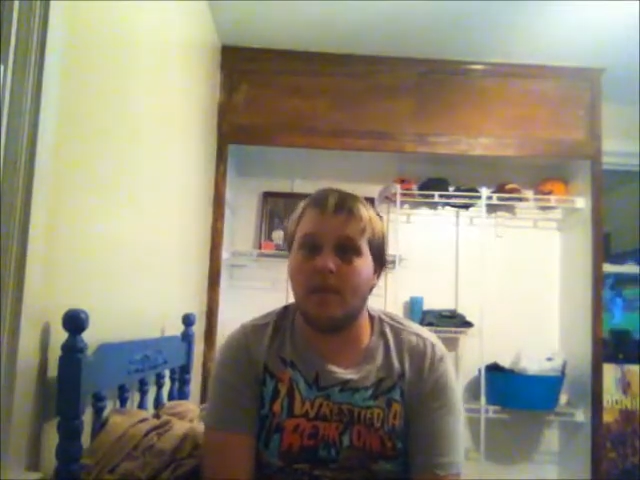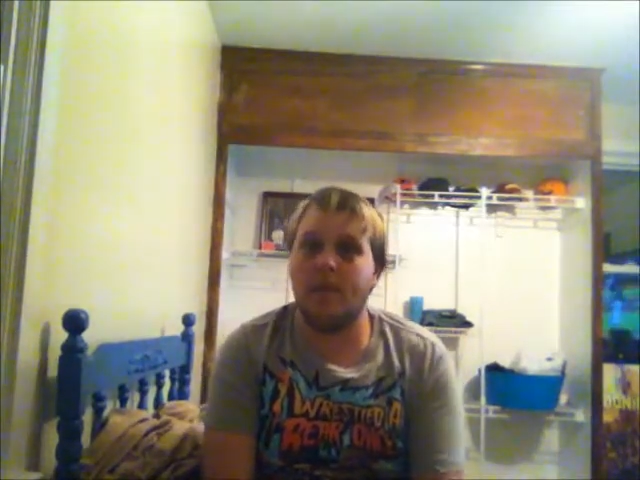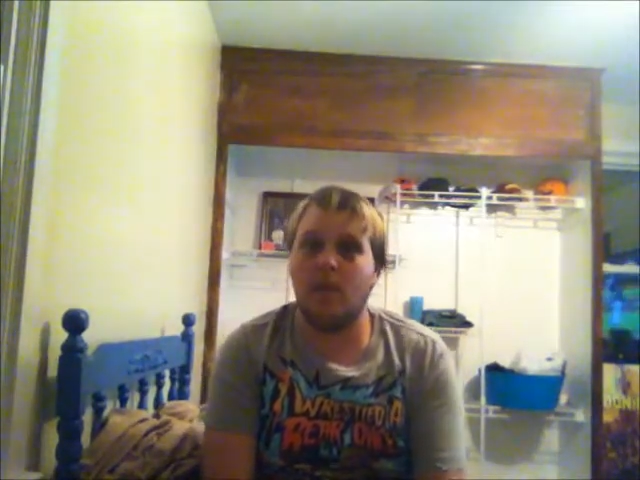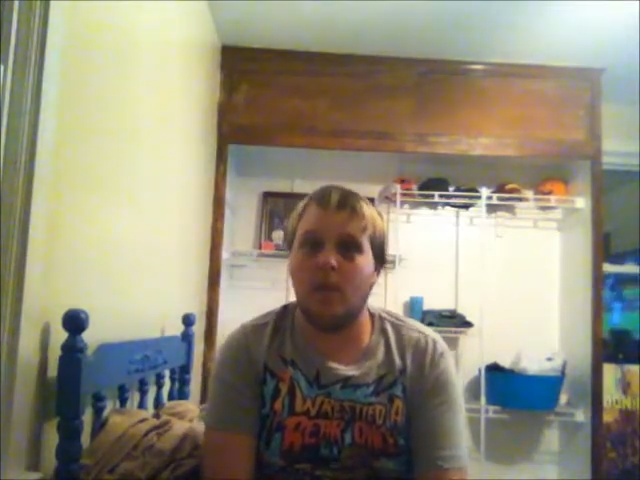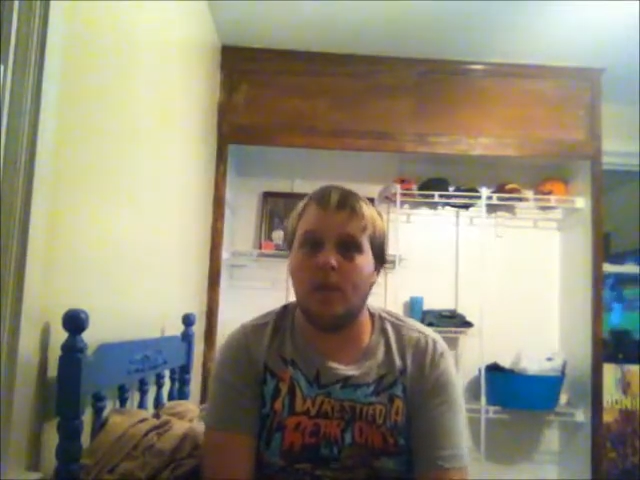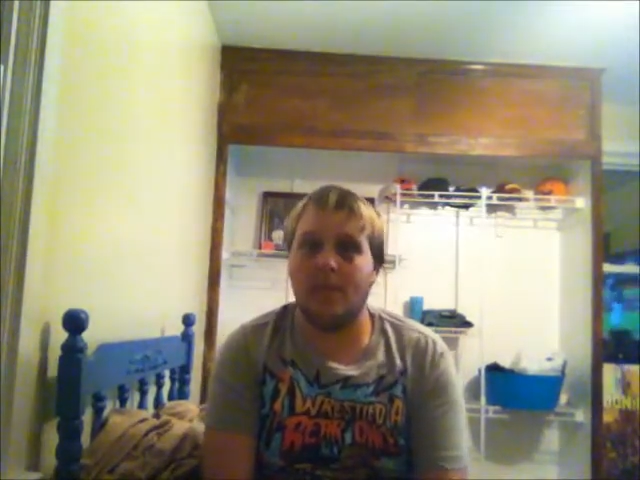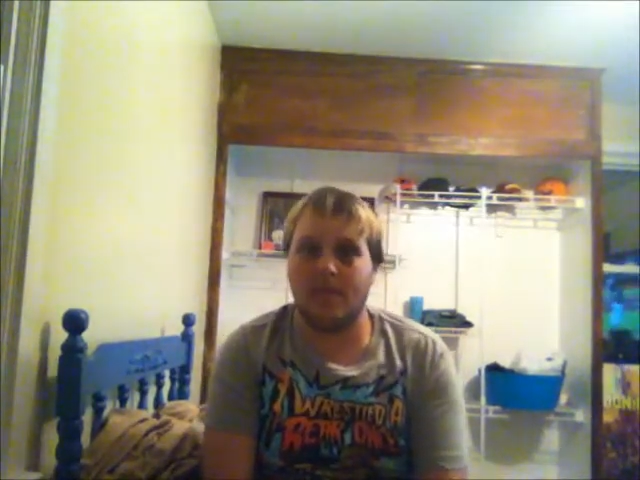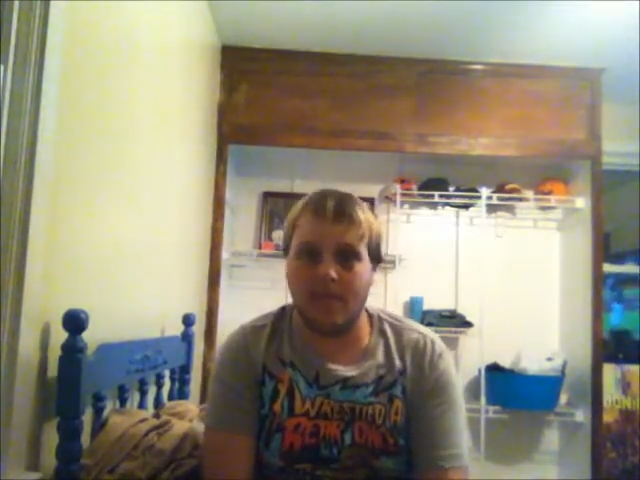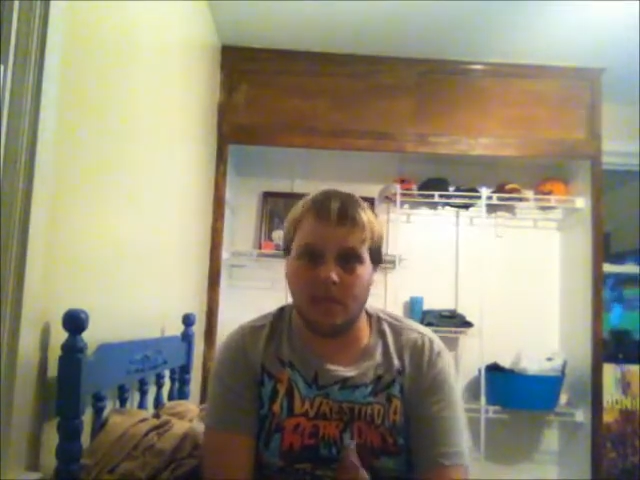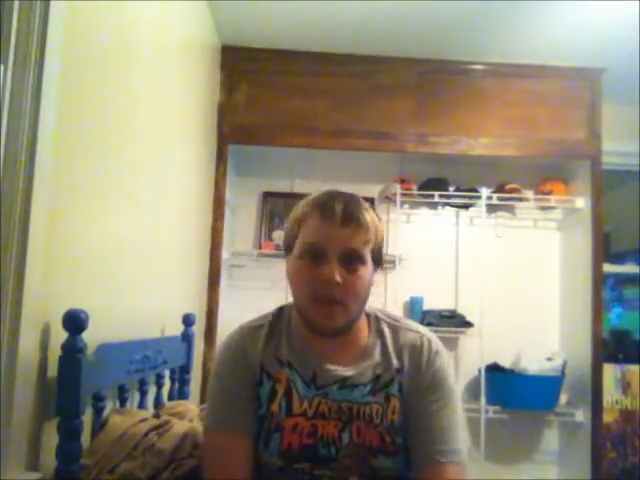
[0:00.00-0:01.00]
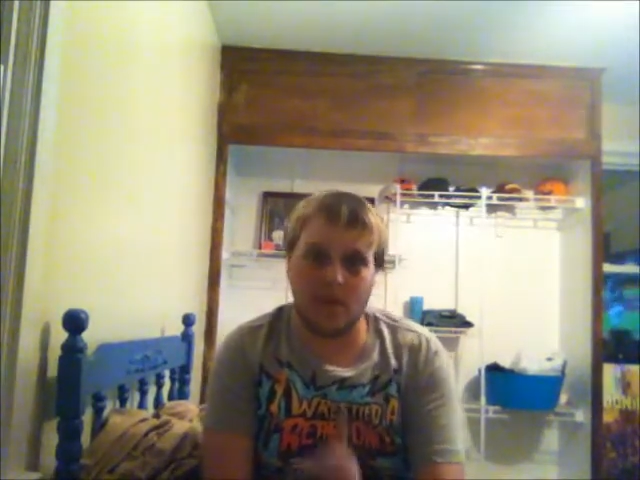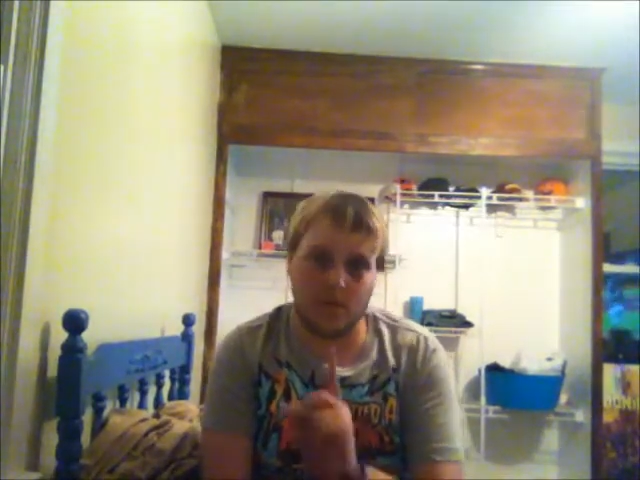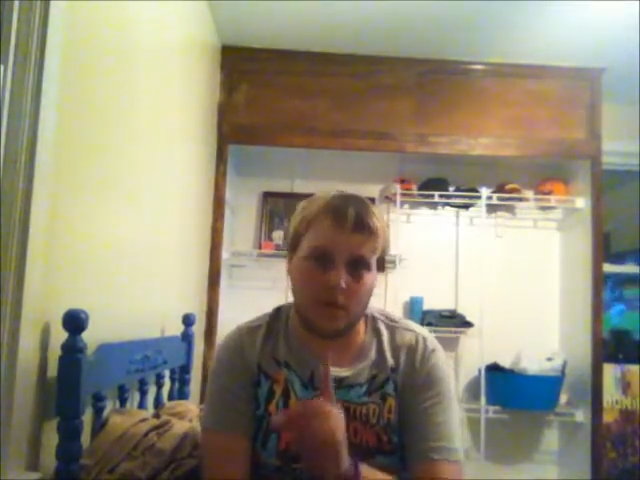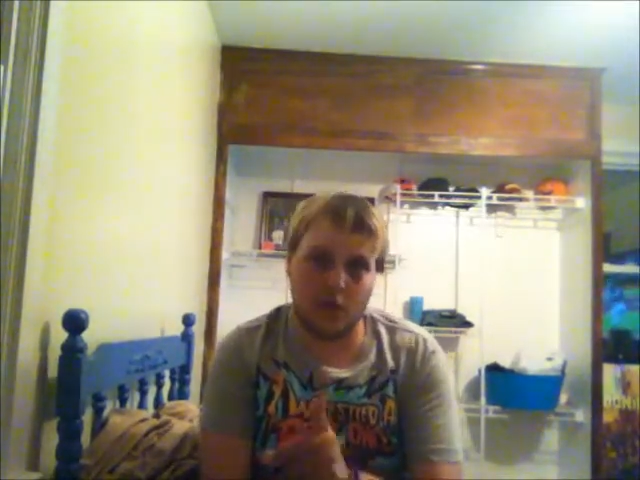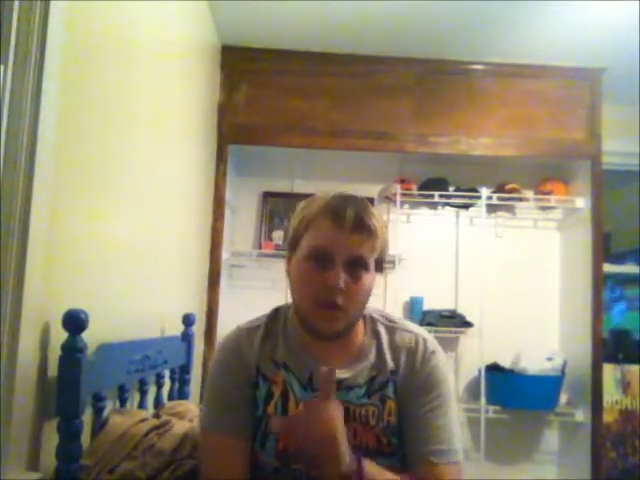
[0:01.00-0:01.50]
Maybe one, but this week we're
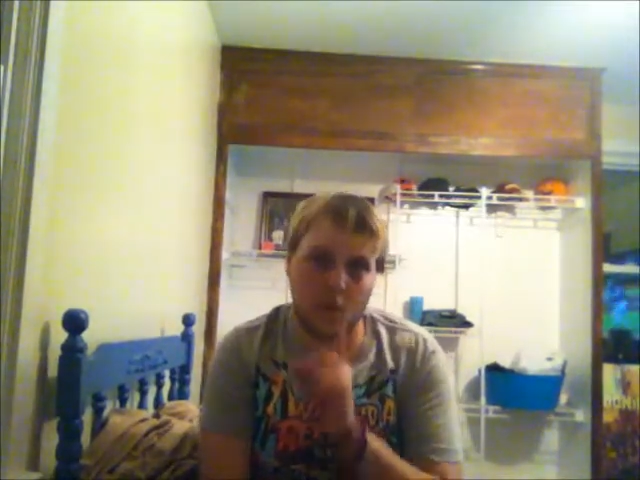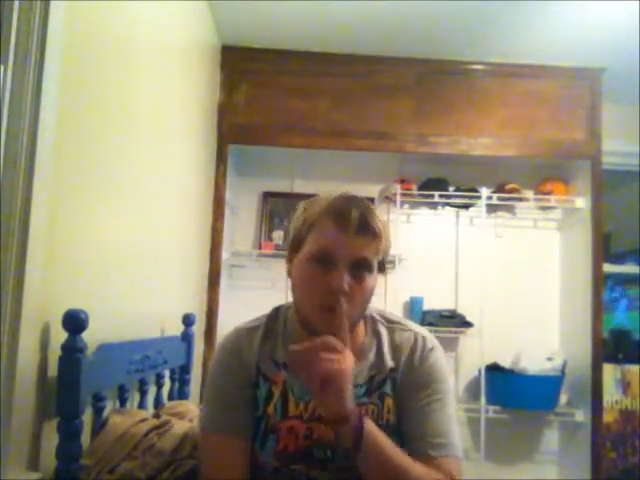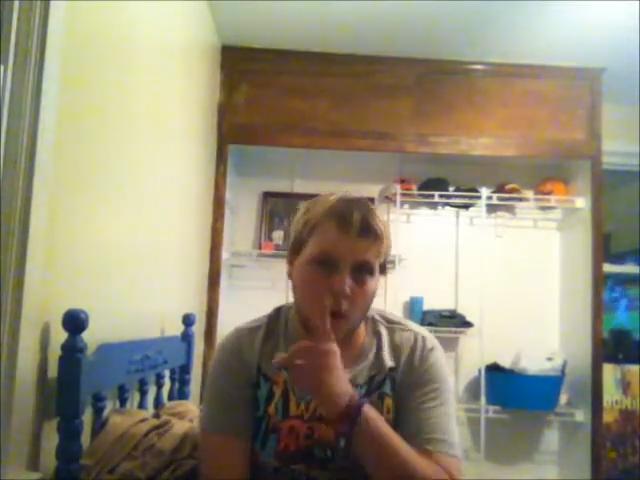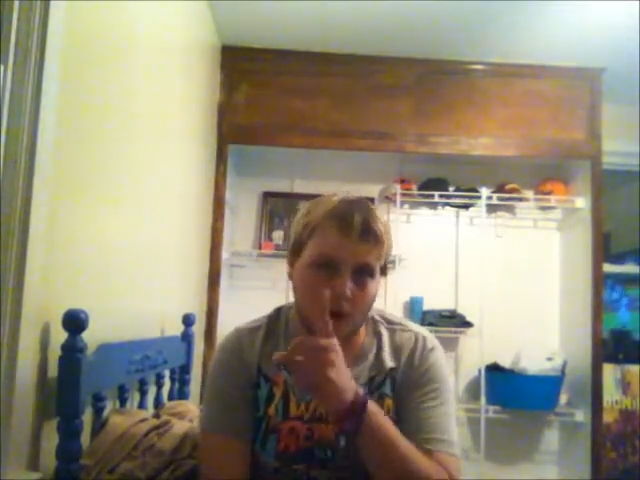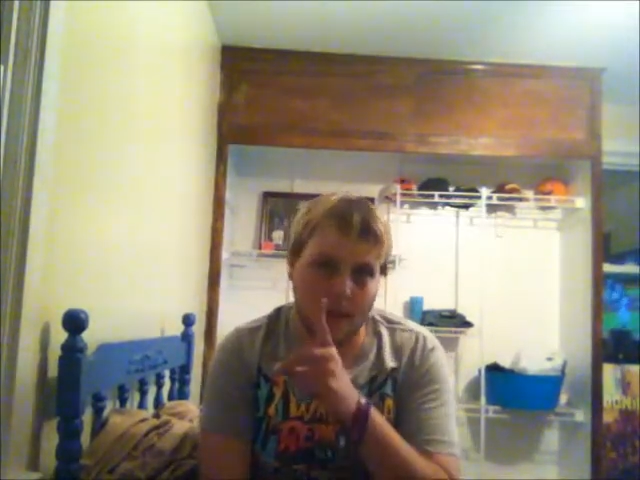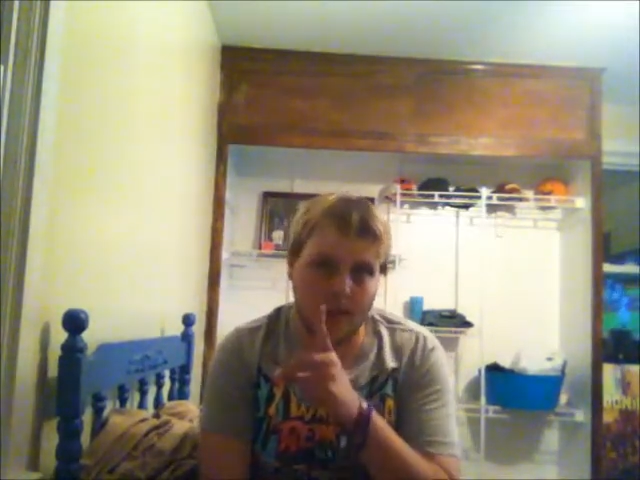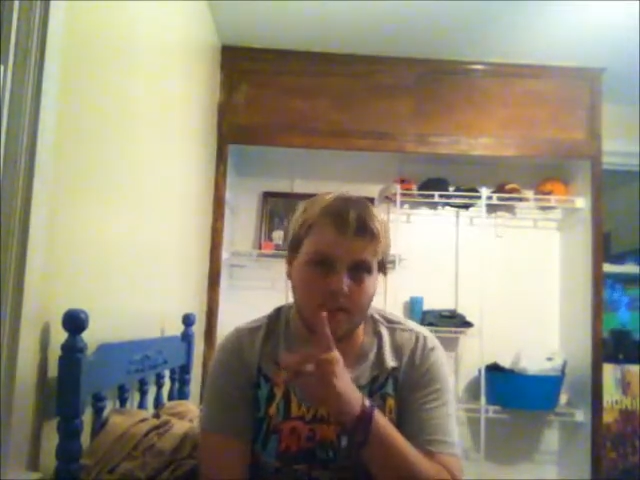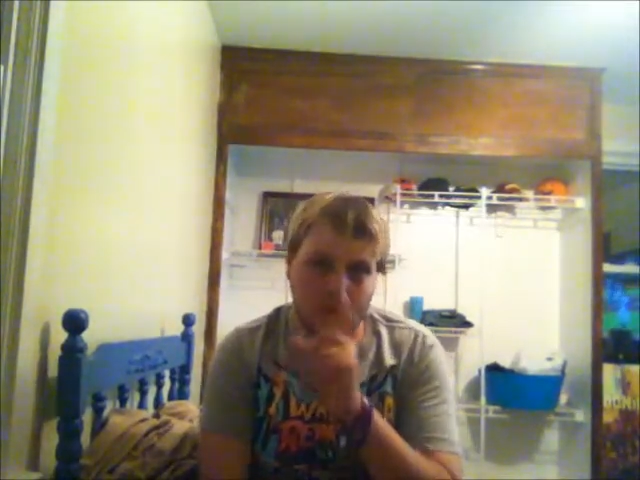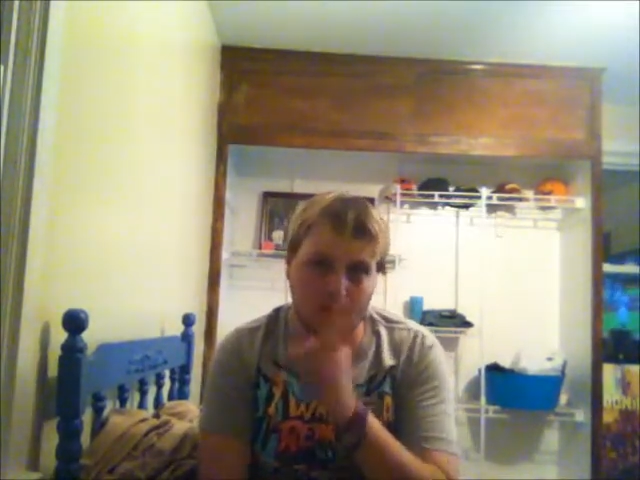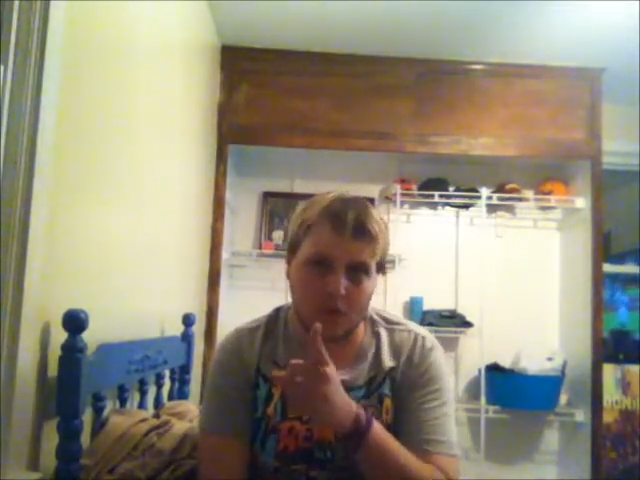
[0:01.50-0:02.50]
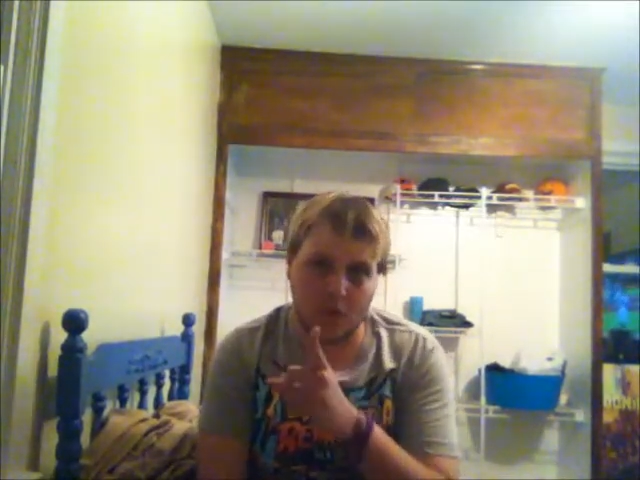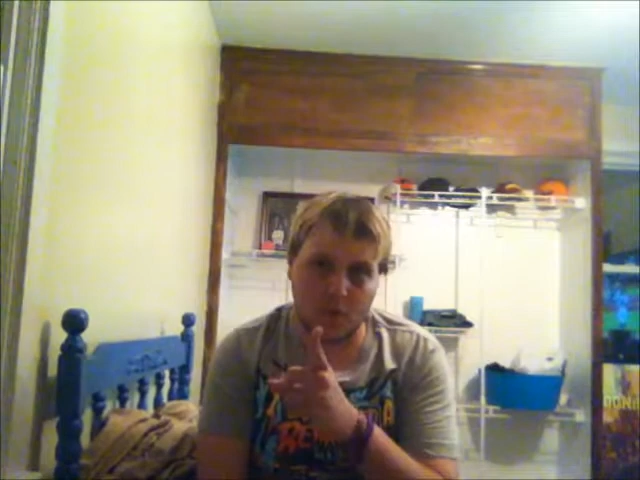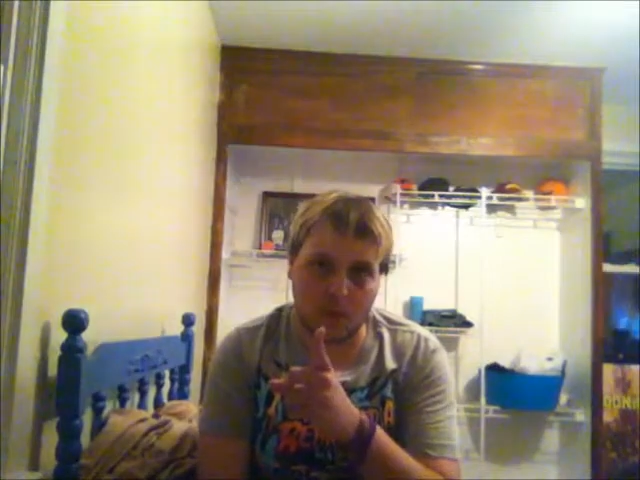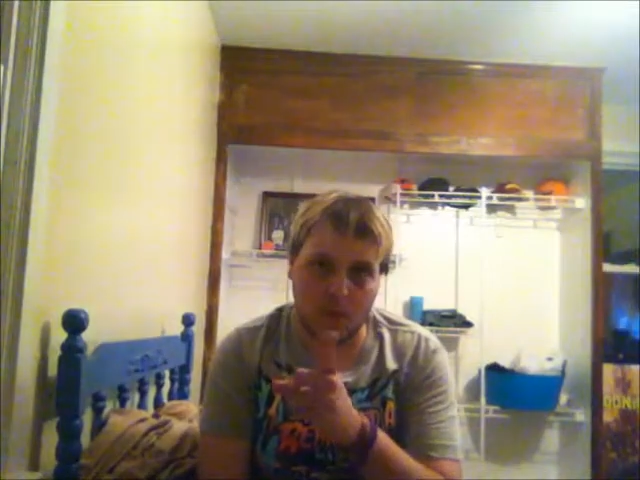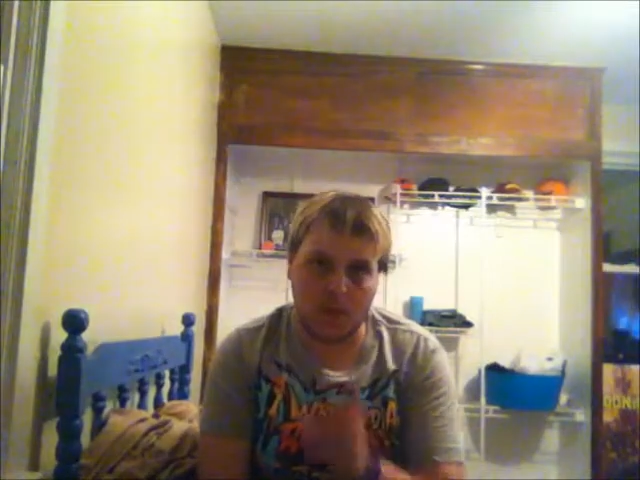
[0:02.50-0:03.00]
only going to do one for the
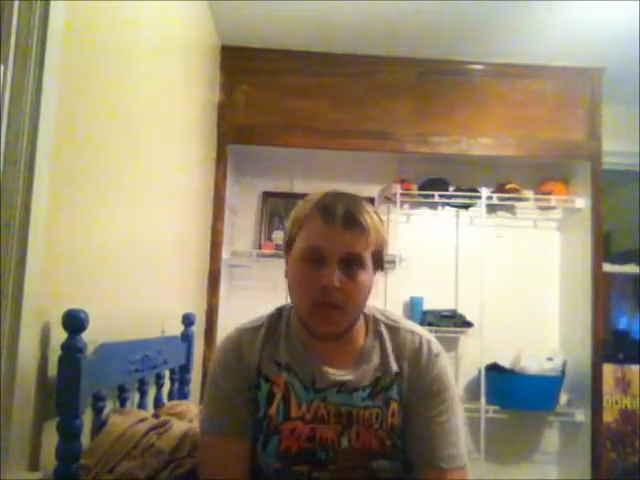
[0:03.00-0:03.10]
first one.